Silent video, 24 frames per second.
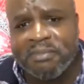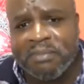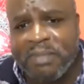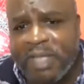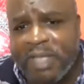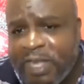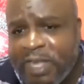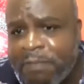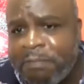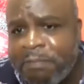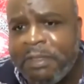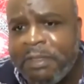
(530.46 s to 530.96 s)

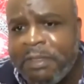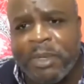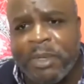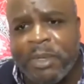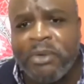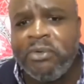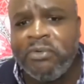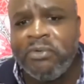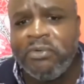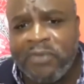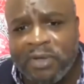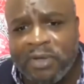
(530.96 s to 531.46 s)
Many people
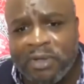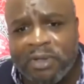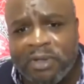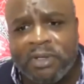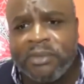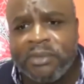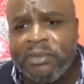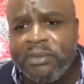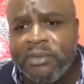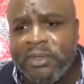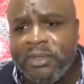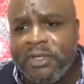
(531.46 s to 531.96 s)
who
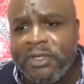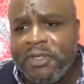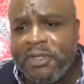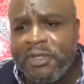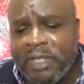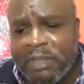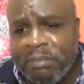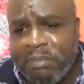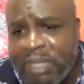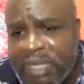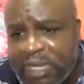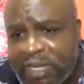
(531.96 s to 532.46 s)
follow
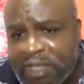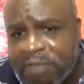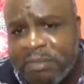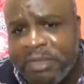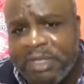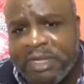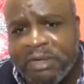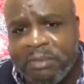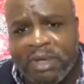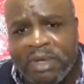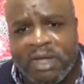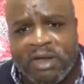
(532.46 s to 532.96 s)
Million
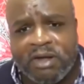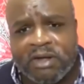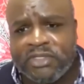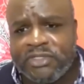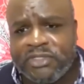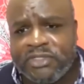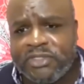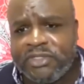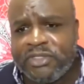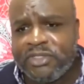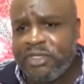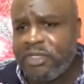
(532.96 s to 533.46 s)
Man
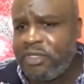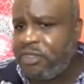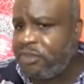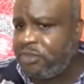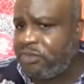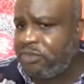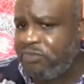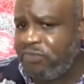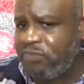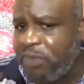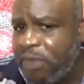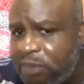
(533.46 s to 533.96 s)
March,
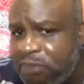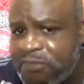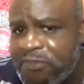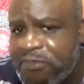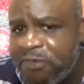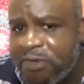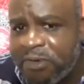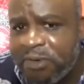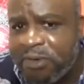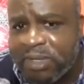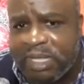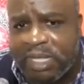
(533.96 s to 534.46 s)
follow
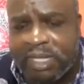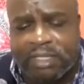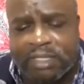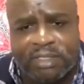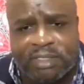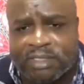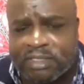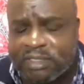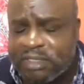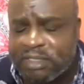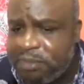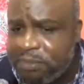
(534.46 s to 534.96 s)

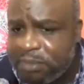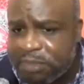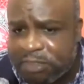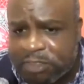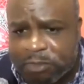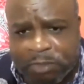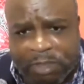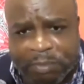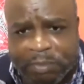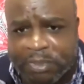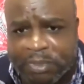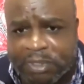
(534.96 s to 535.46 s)
Farrakhan, it
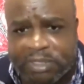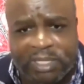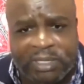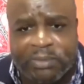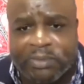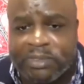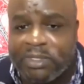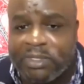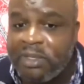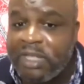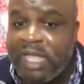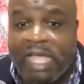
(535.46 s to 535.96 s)
was people
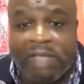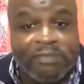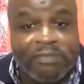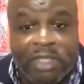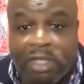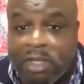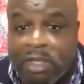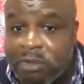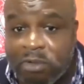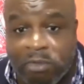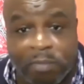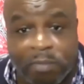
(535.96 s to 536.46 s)
who don't have
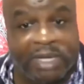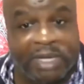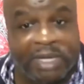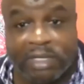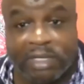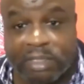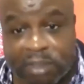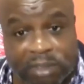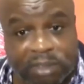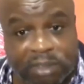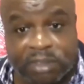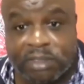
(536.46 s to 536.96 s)
document.